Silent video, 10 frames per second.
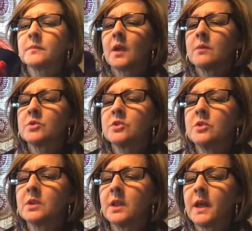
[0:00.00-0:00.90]
I'm sure you
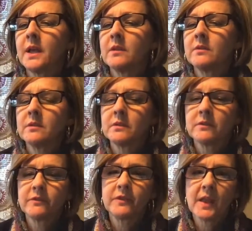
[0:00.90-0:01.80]
could lay it
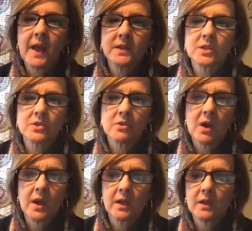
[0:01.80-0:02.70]
flat to dry.